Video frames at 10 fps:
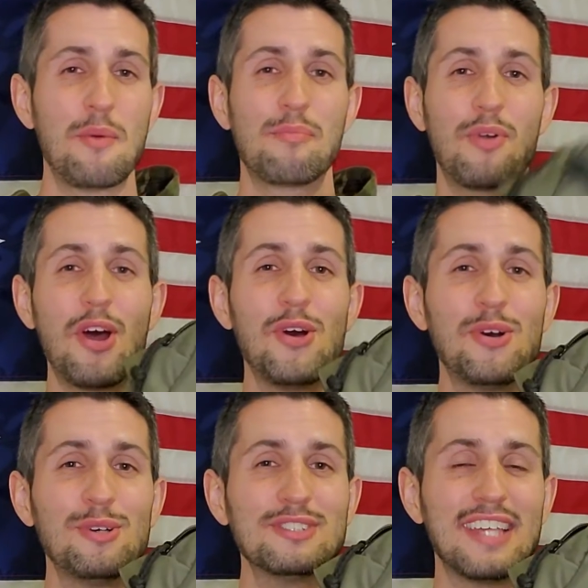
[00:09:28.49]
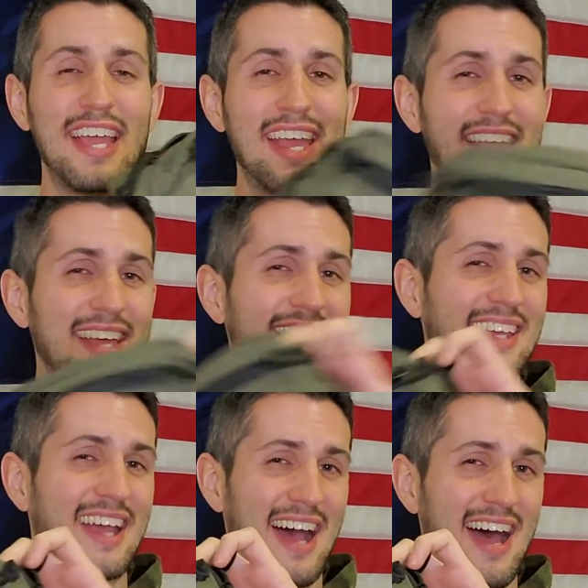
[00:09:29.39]
pros and
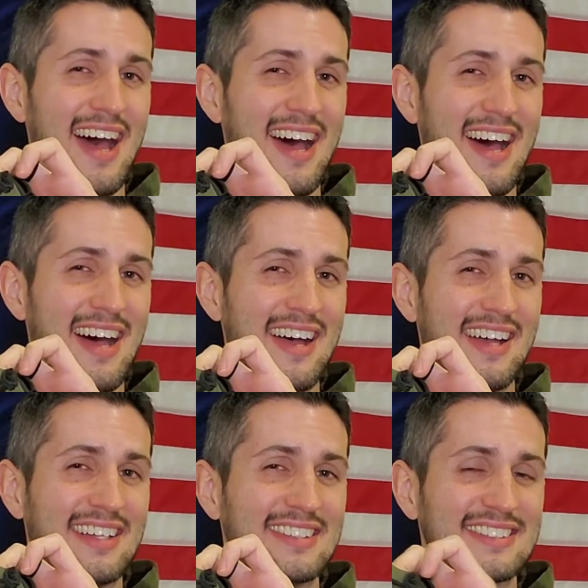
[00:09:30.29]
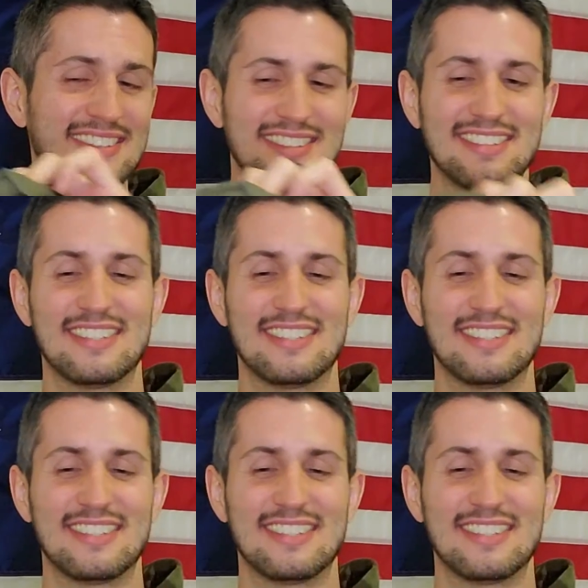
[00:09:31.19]
cons.